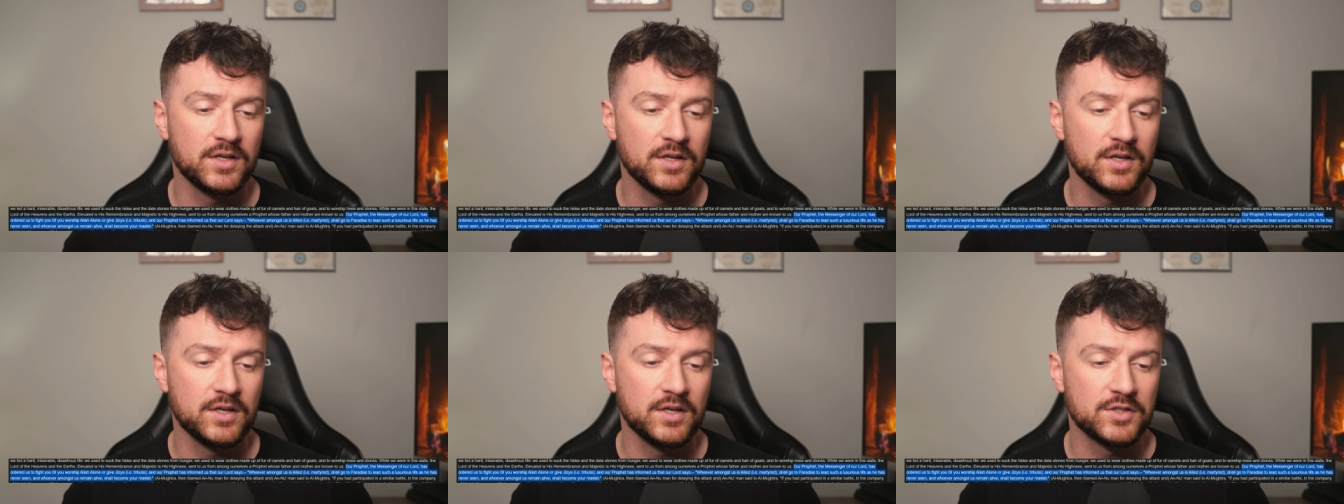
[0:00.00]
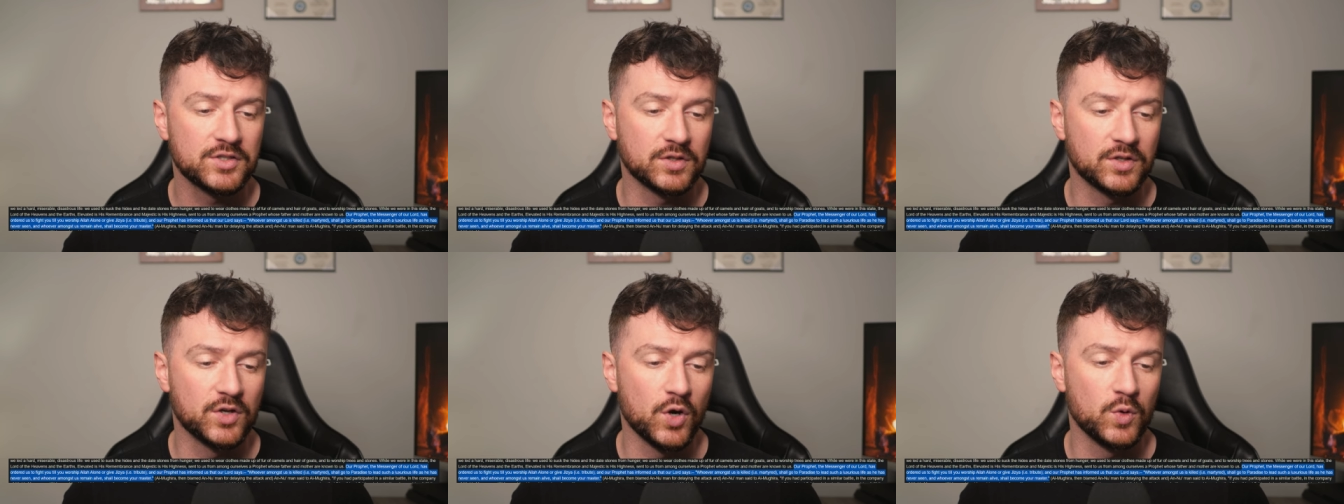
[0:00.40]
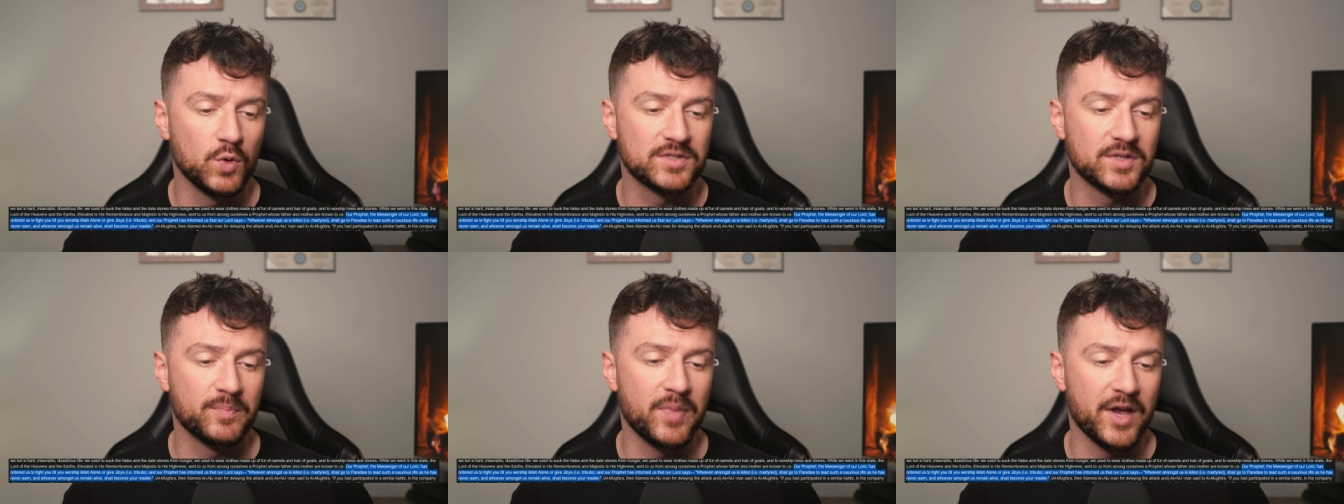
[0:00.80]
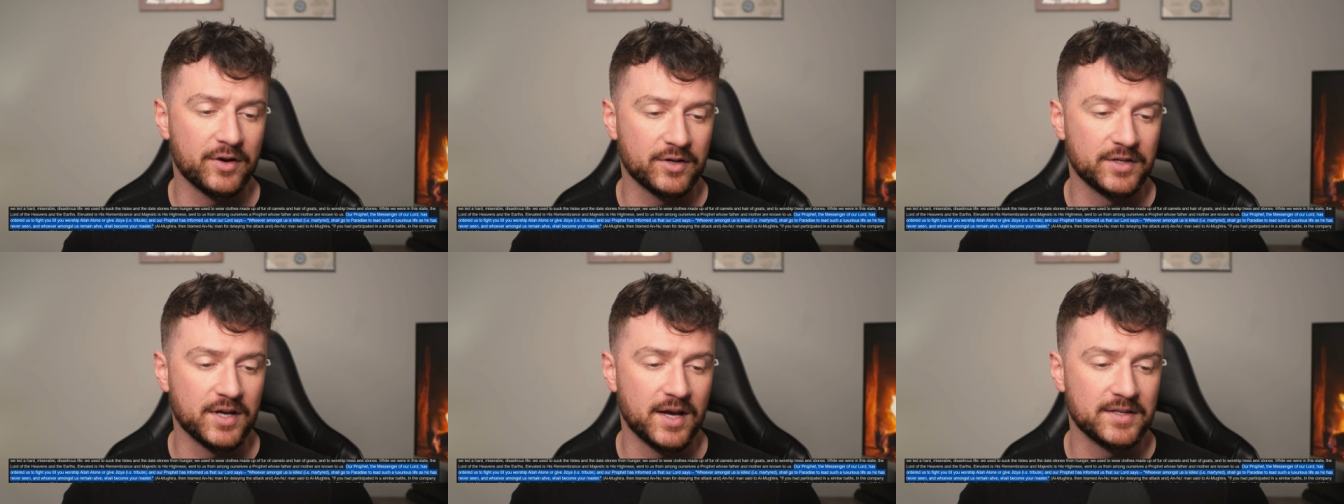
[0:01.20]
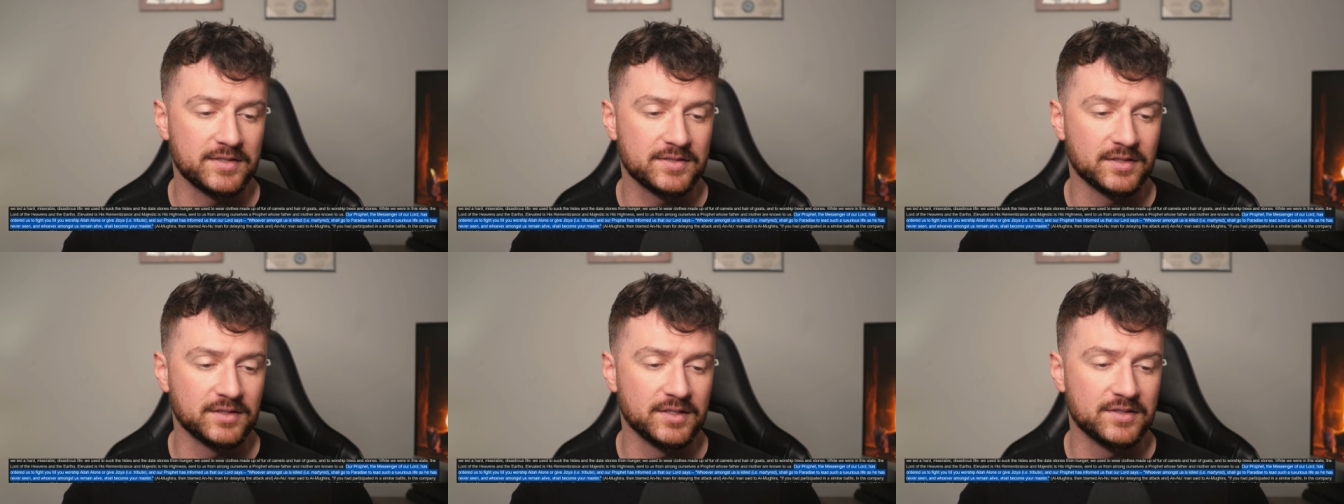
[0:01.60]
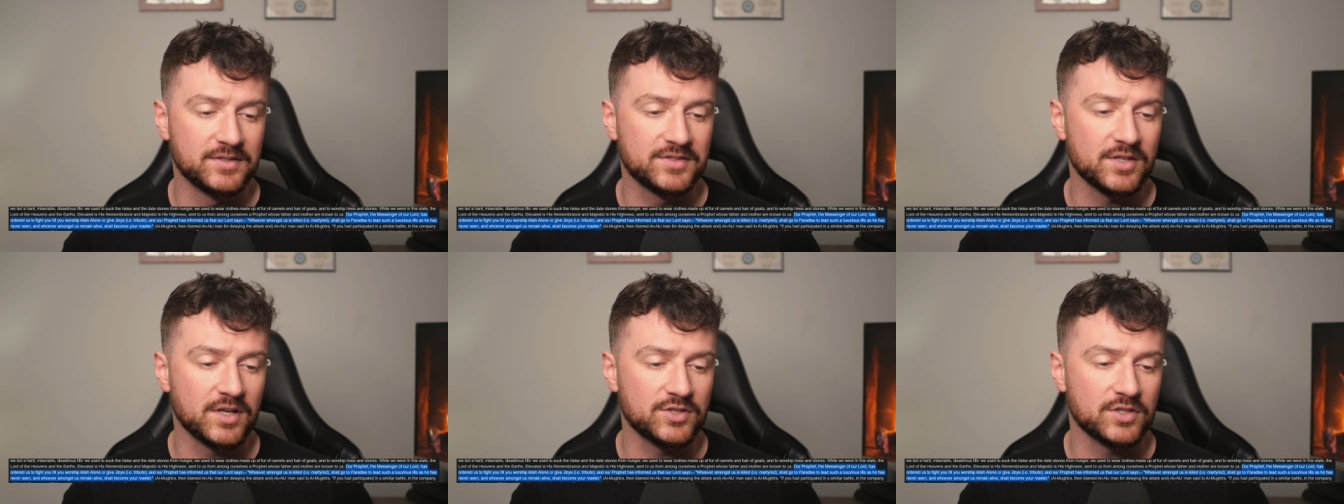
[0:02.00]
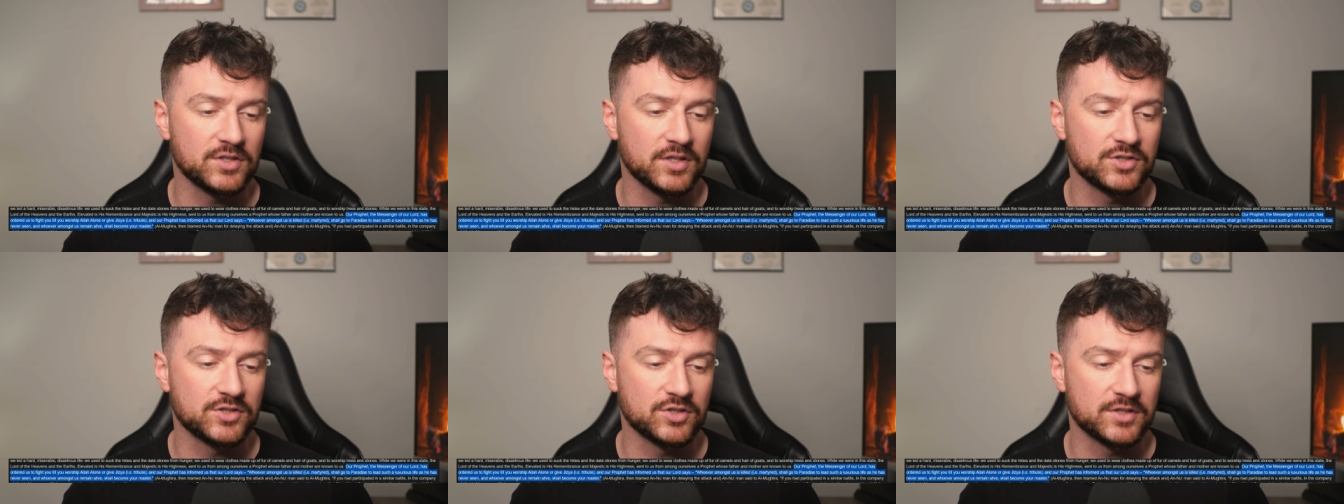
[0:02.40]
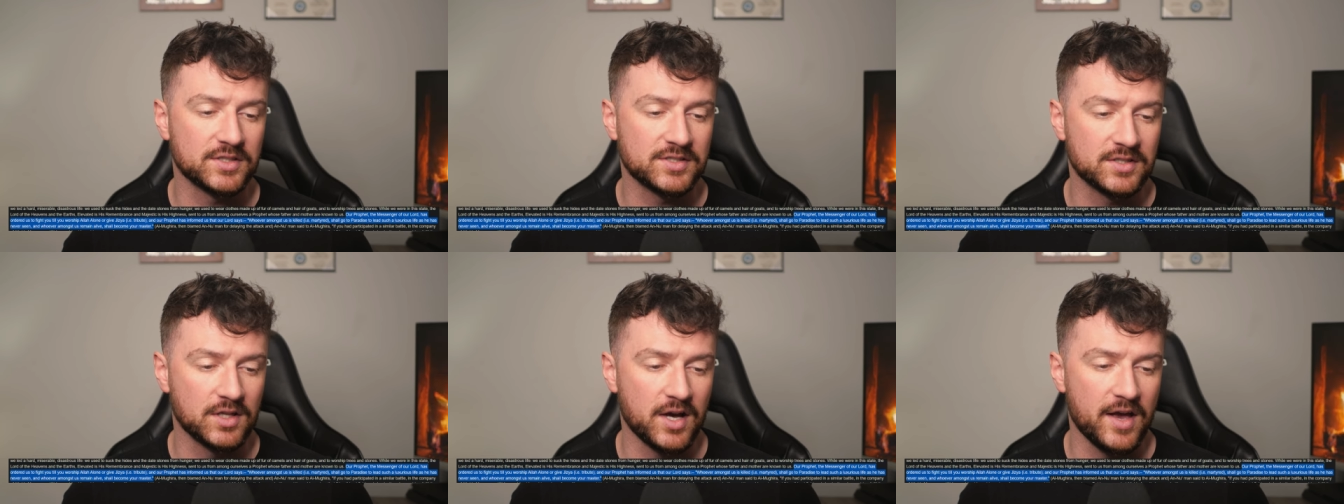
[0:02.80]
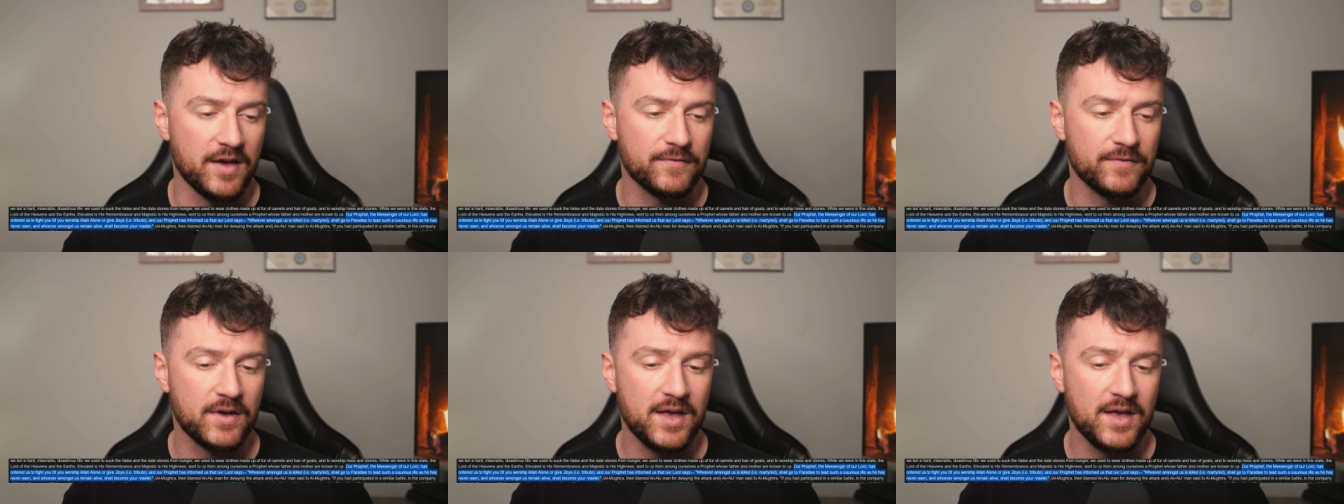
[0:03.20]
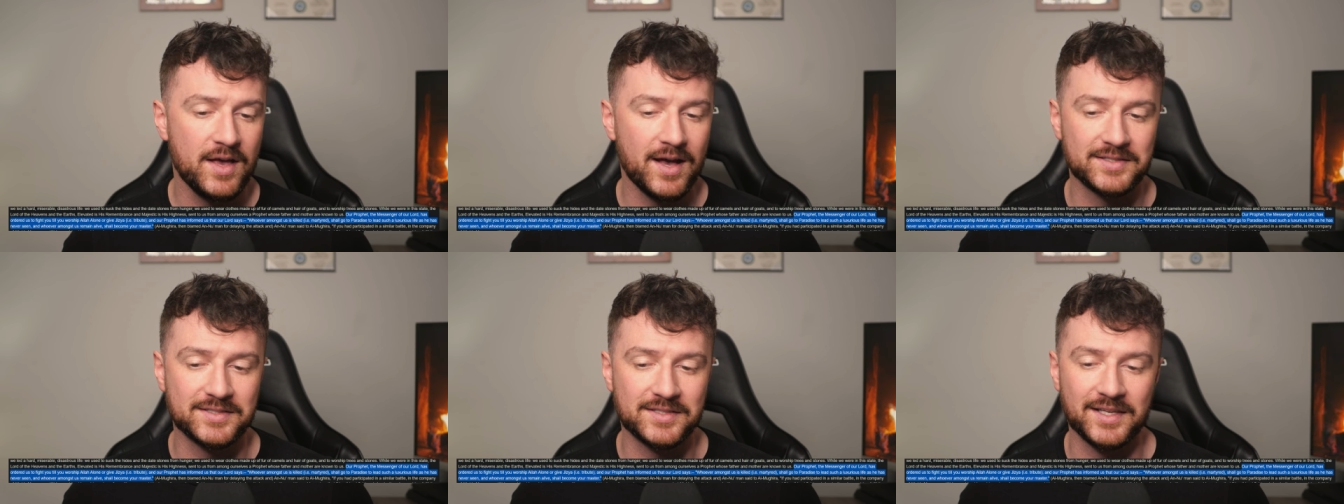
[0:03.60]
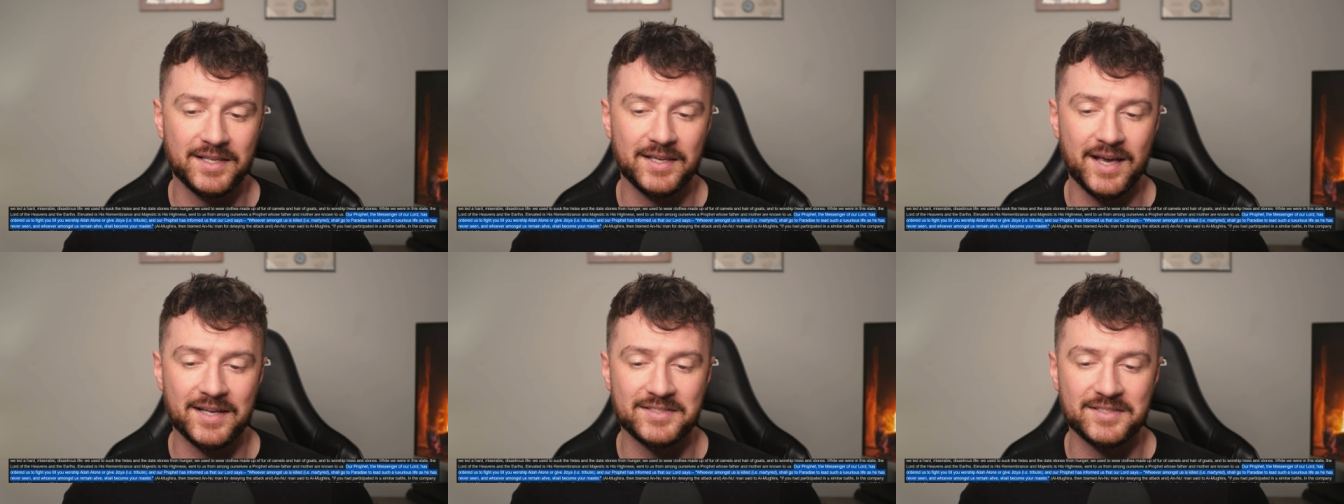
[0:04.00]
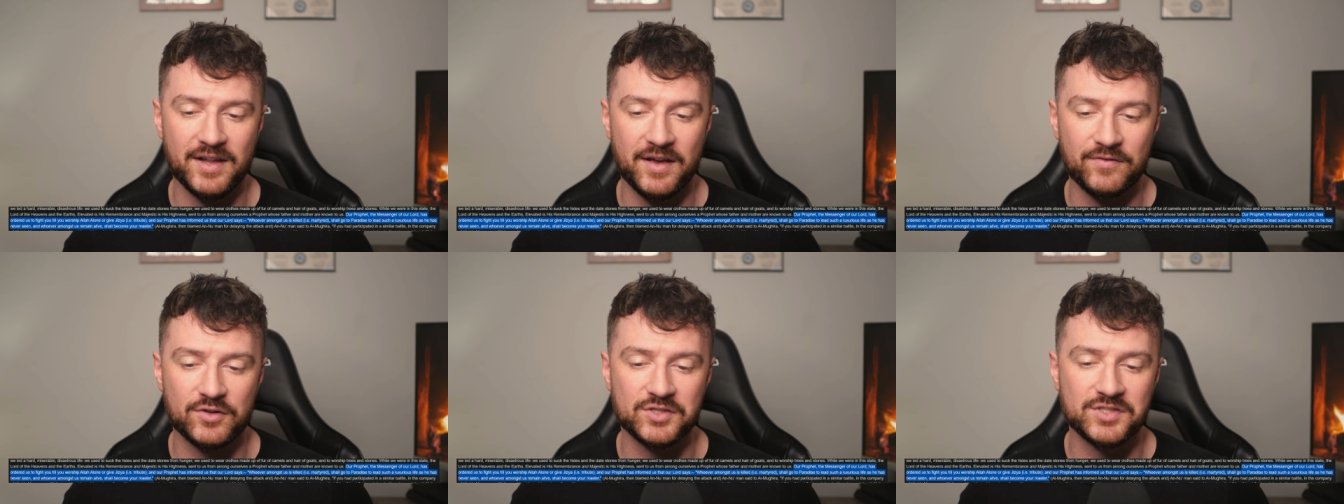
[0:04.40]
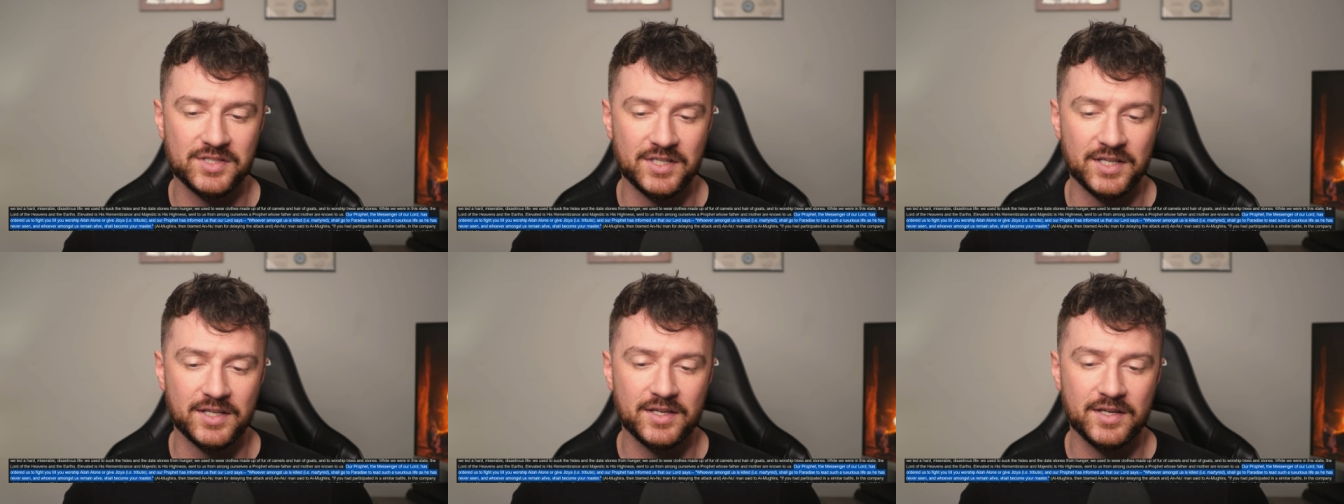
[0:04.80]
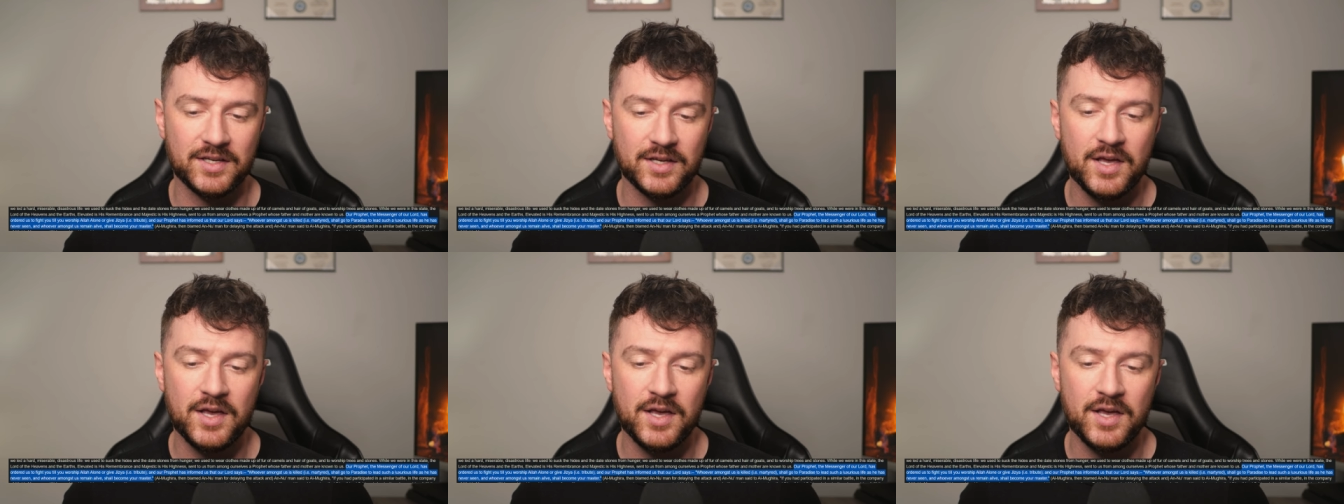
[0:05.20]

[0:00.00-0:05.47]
shall go to paradise to lead such a luxurious life as he has never seen.